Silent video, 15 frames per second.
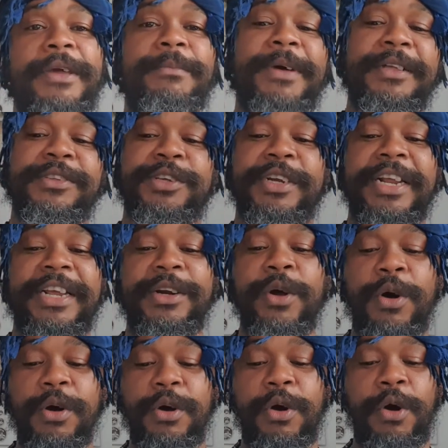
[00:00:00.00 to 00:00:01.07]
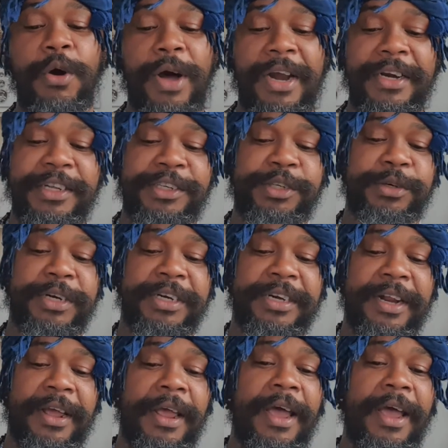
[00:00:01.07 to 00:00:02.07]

man, so they don't go on the street